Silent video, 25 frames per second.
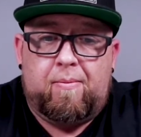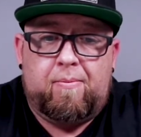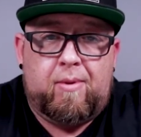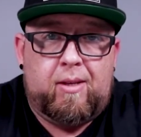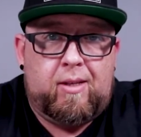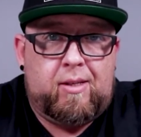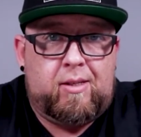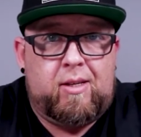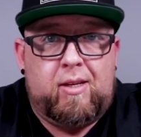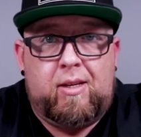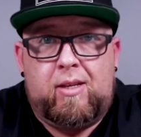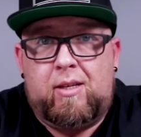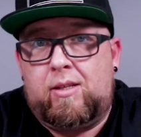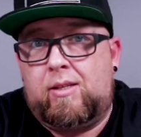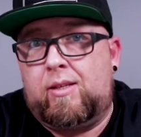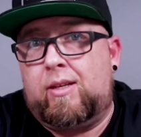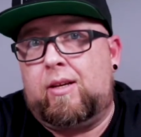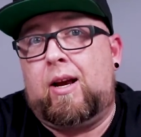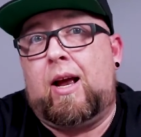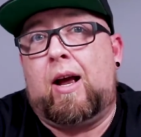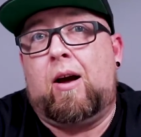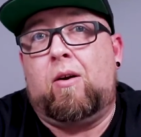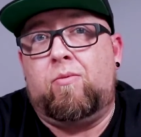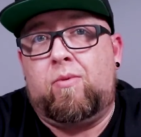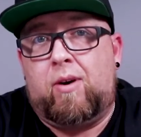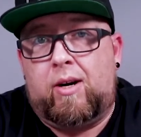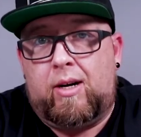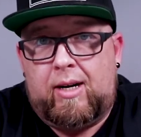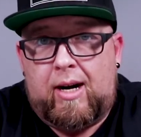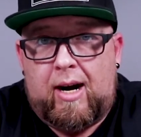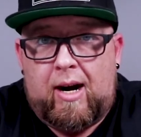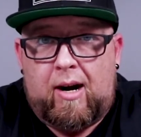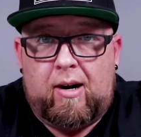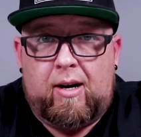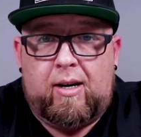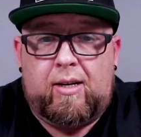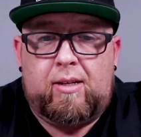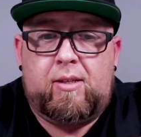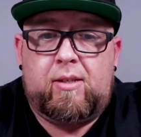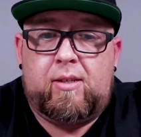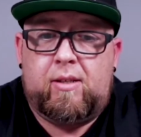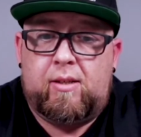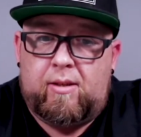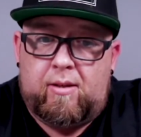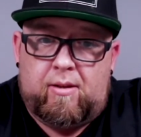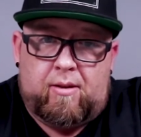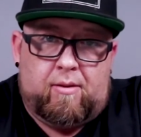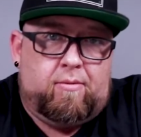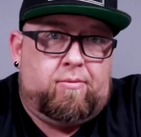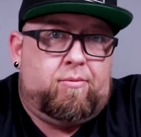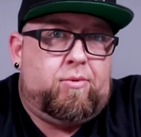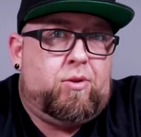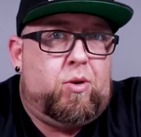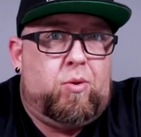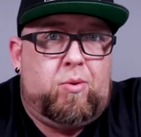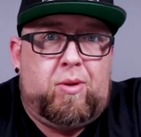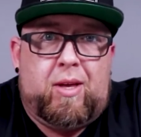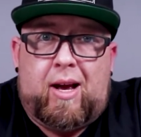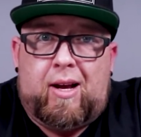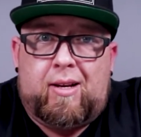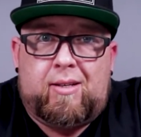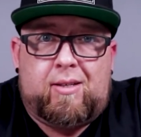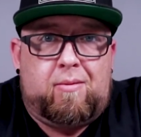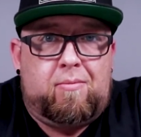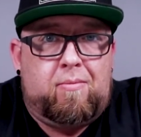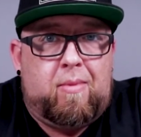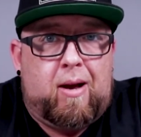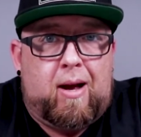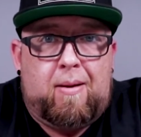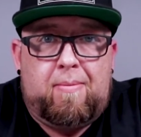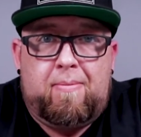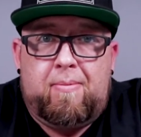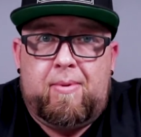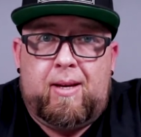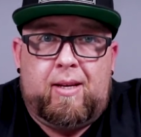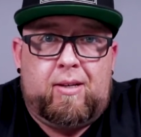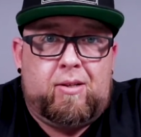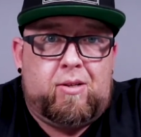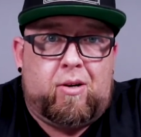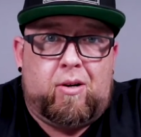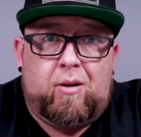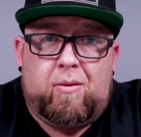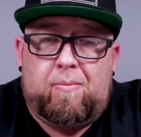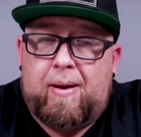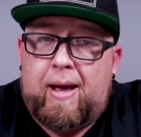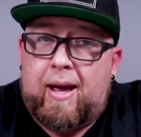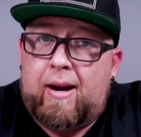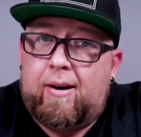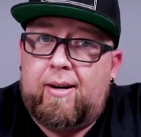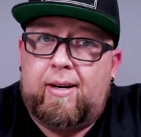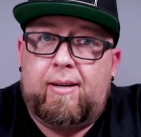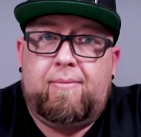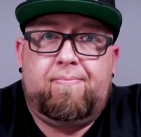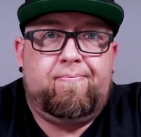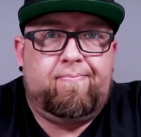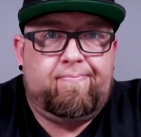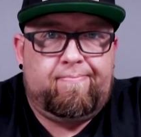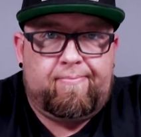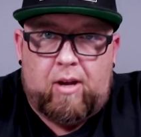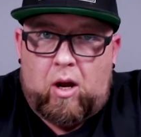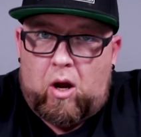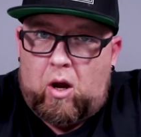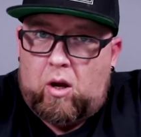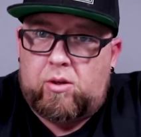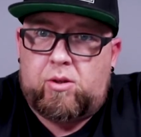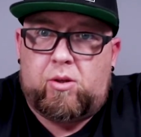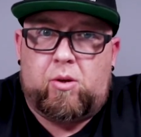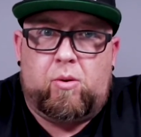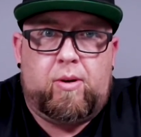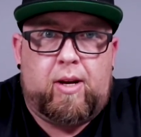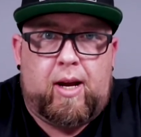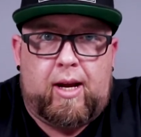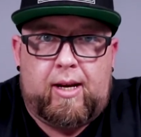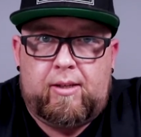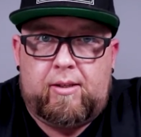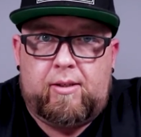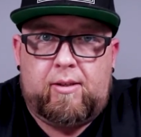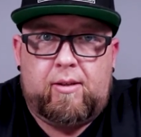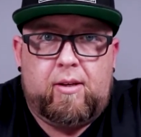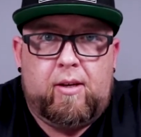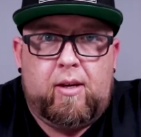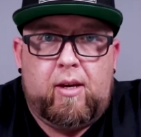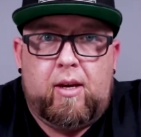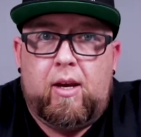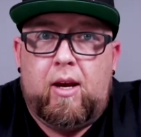This is out running errands. 2,000 mAh internal battery, also nice.